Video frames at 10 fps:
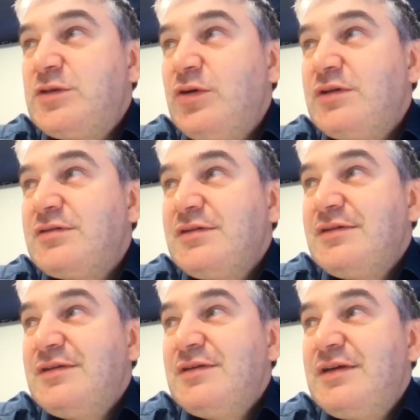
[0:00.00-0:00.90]
It's not
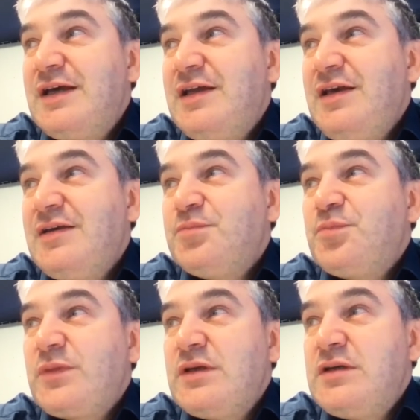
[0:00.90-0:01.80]
any,
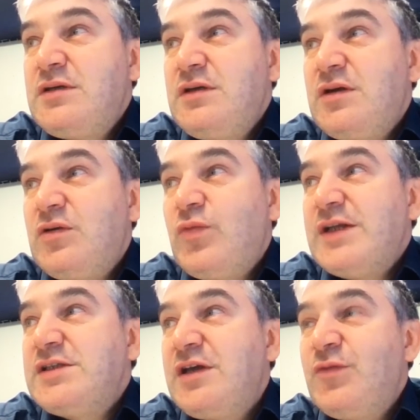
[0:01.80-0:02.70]
you know,
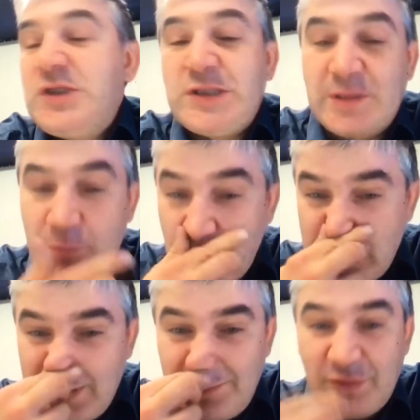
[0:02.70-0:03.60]
one thing which is
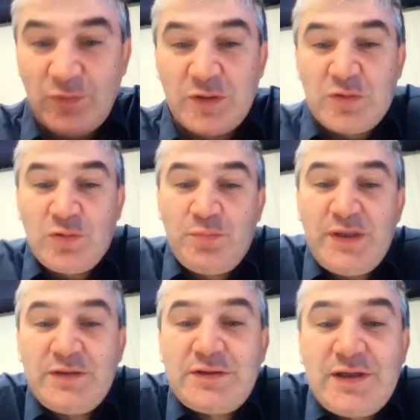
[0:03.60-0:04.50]
important if you want to
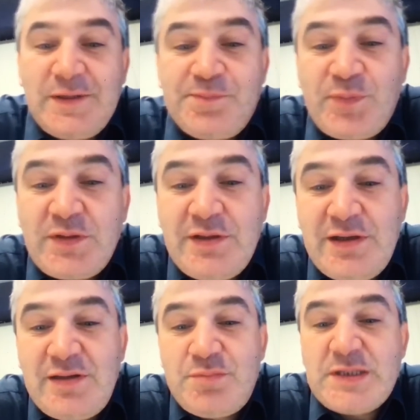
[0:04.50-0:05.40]
build
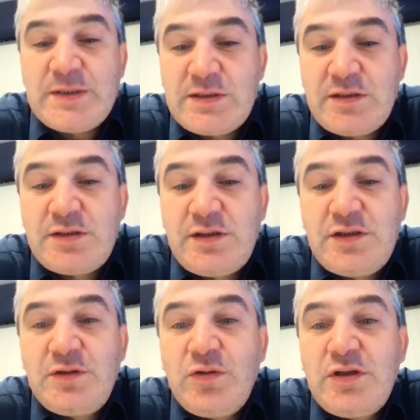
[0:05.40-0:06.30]
businesses
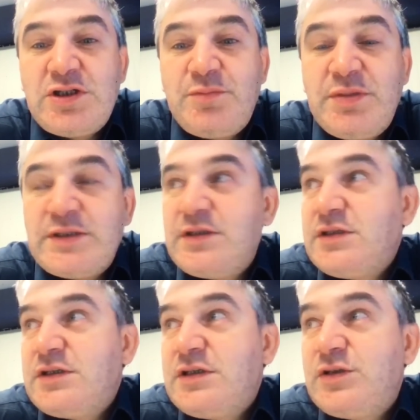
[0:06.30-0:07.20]
and technology
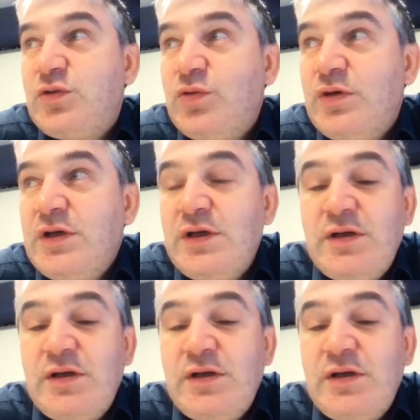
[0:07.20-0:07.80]
businesses is to